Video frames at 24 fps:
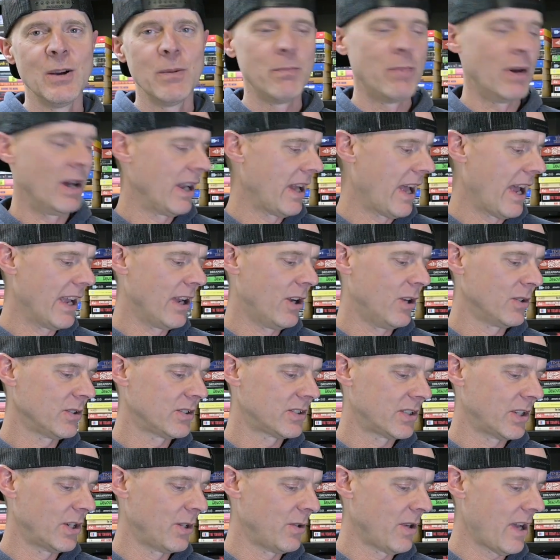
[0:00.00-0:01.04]
But I
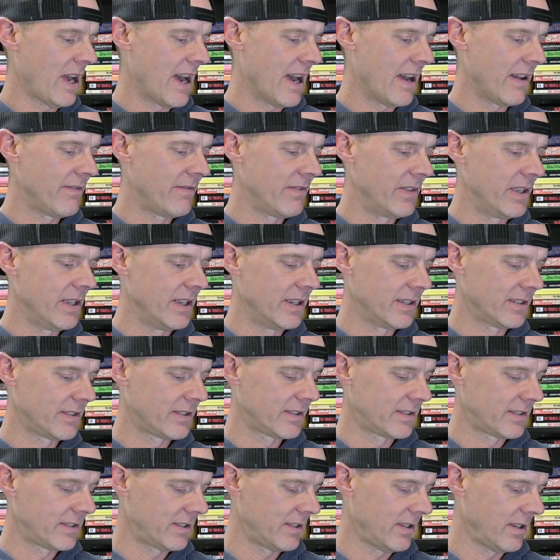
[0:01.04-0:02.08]
also have
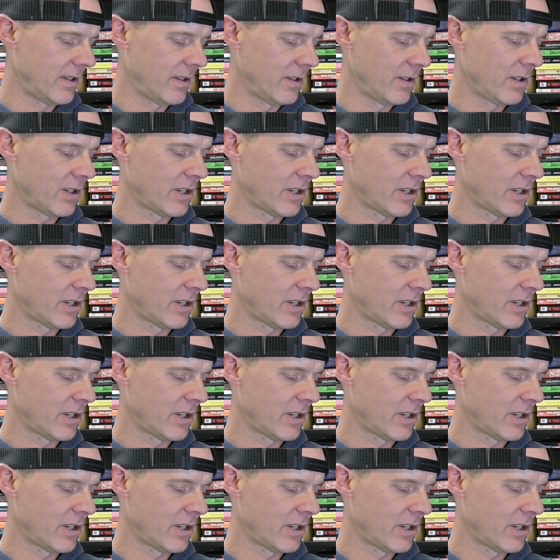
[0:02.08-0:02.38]
this